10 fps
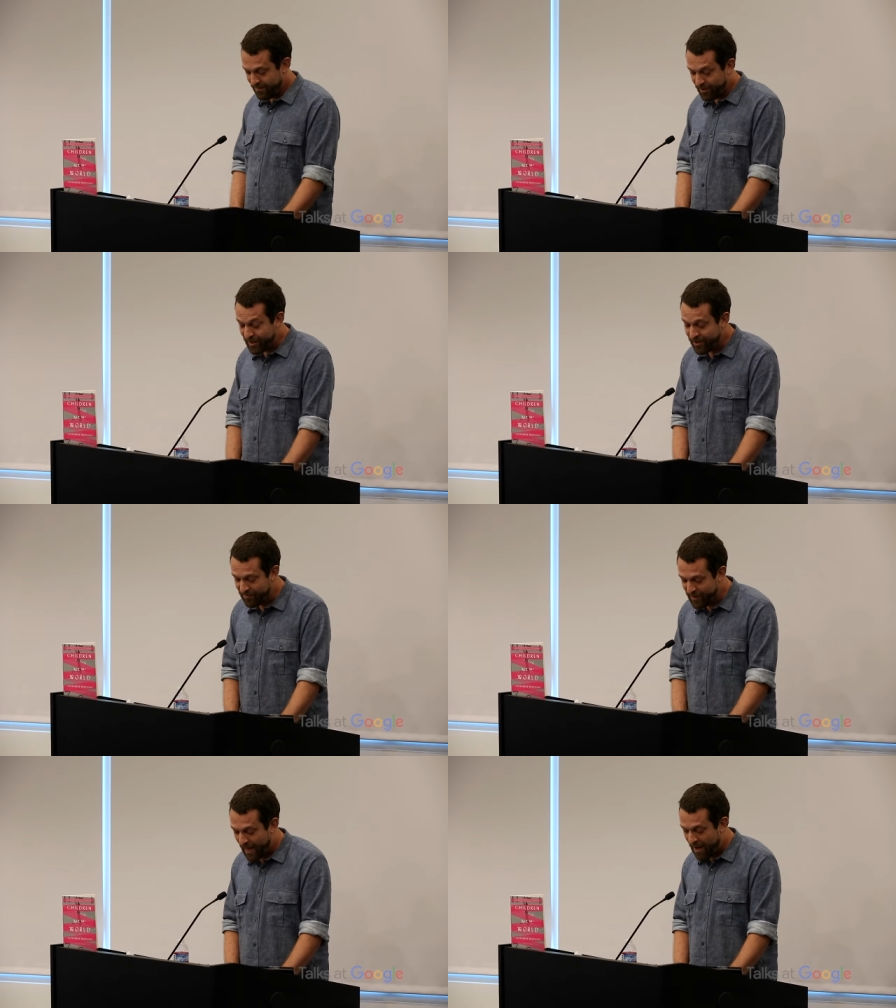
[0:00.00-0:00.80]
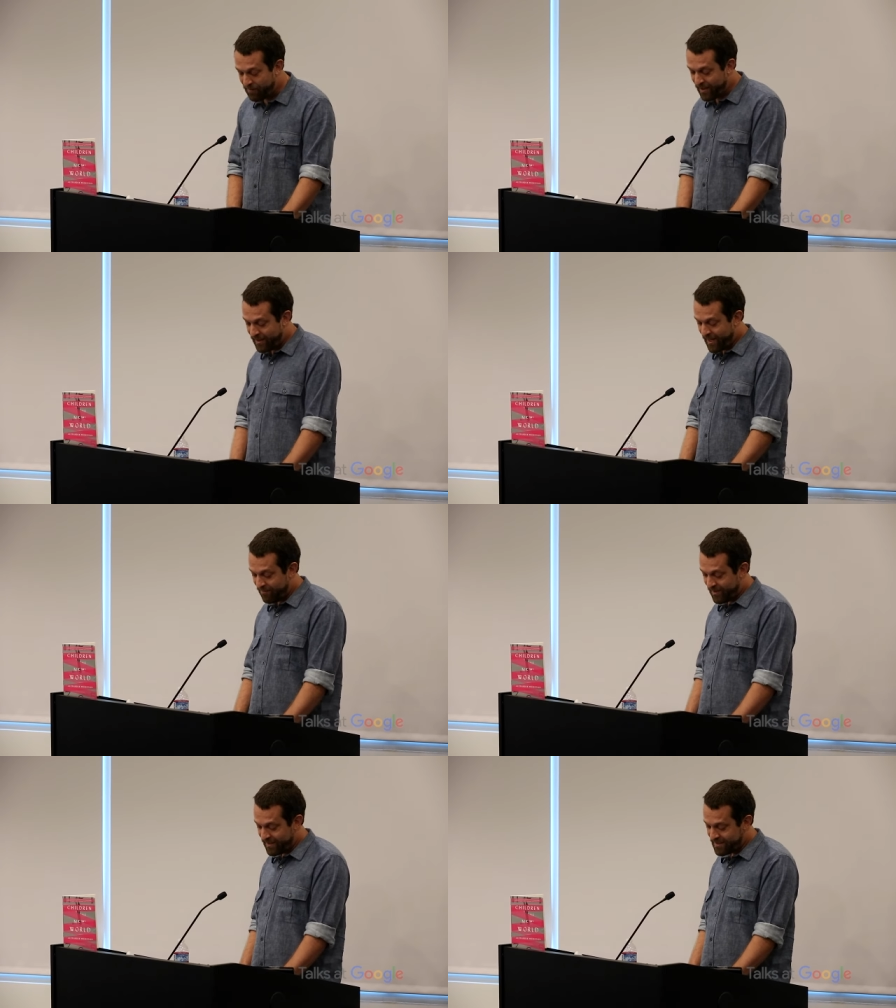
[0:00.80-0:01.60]
One day you'll be happy I
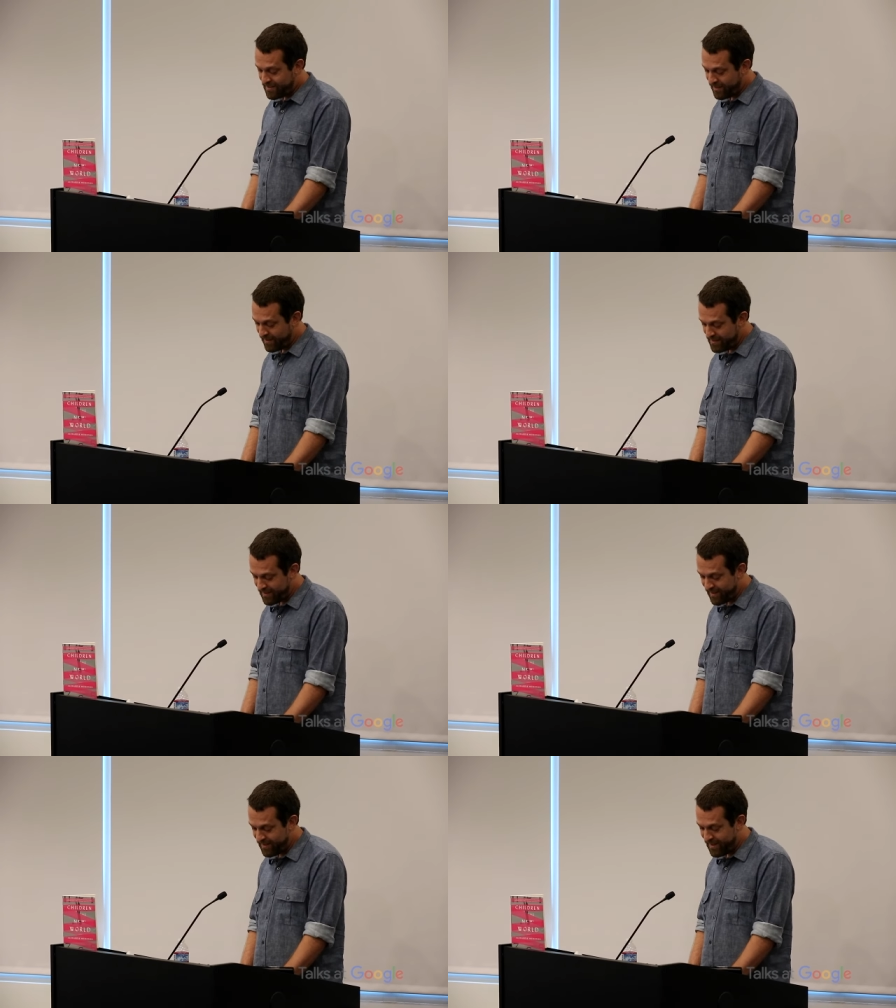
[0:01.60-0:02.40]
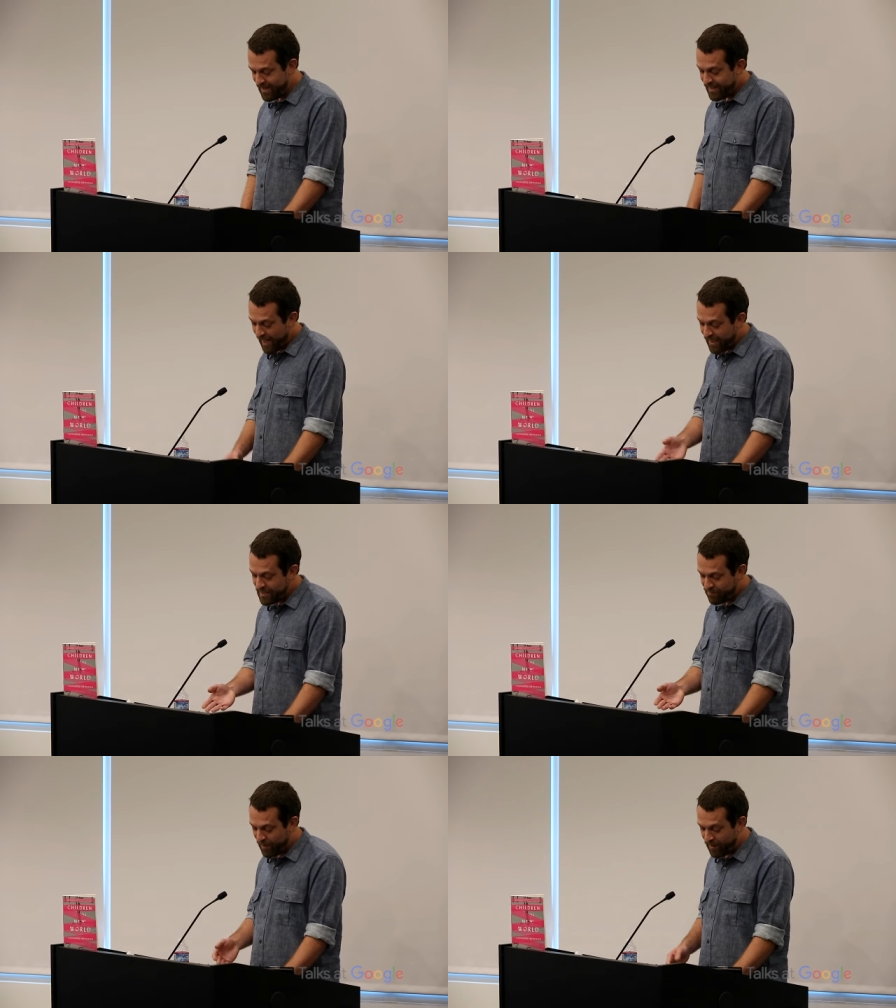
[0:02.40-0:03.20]
kept this, he said.
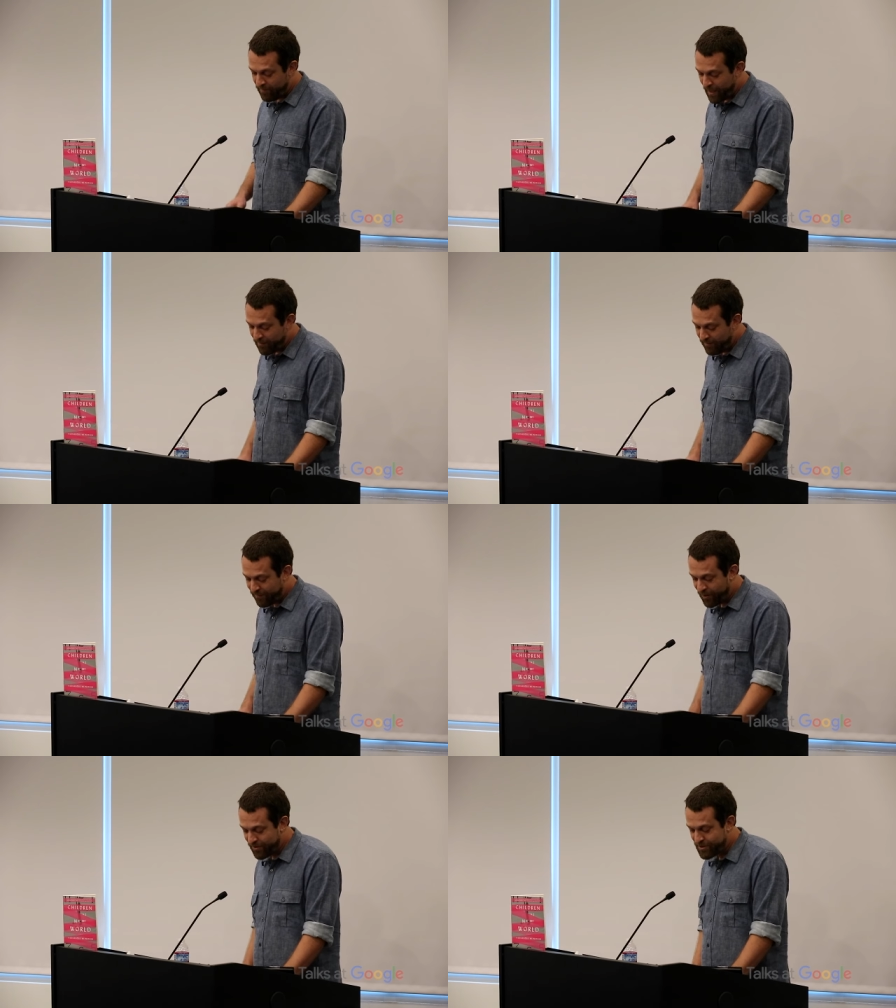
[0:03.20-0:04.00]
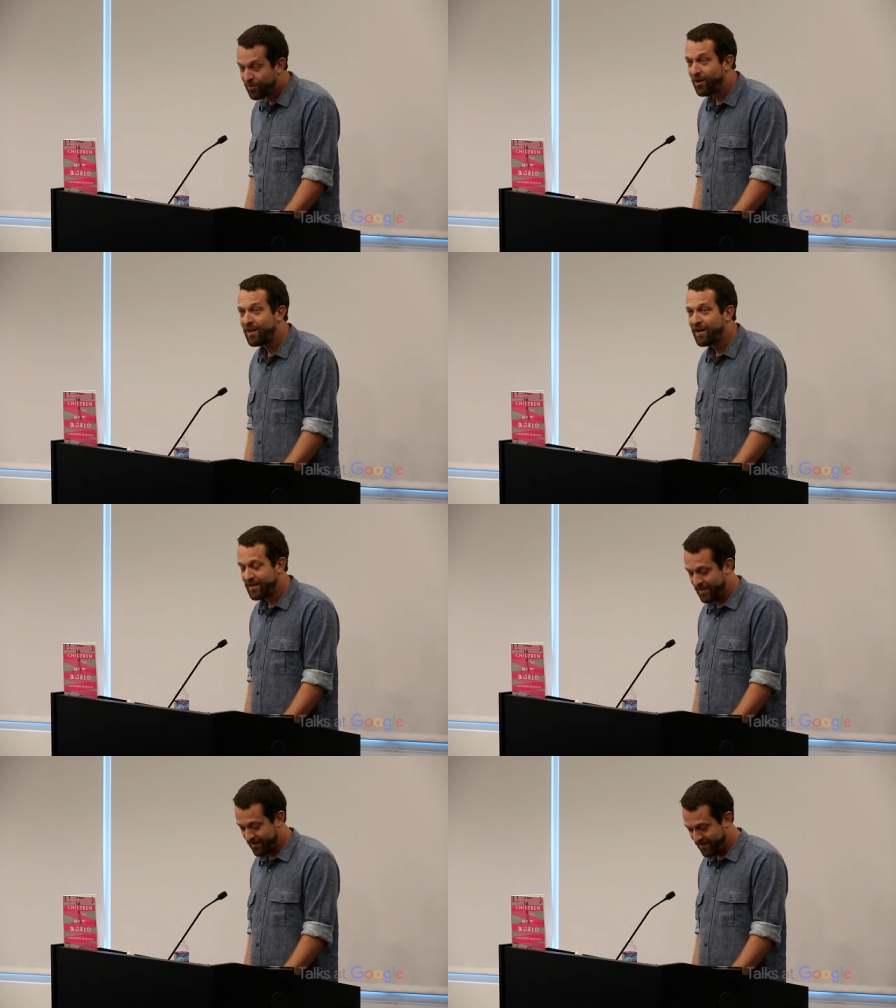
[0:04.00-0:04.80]
Katie's baby photos are all
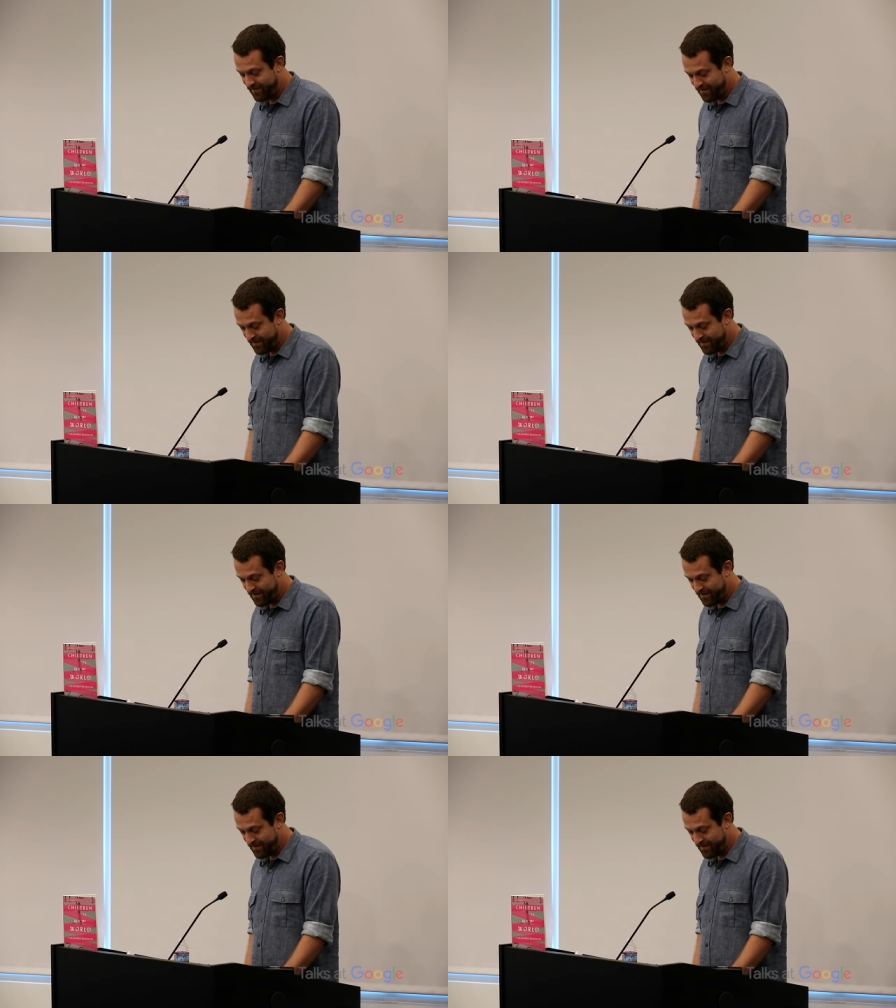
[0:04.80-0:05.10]
on here.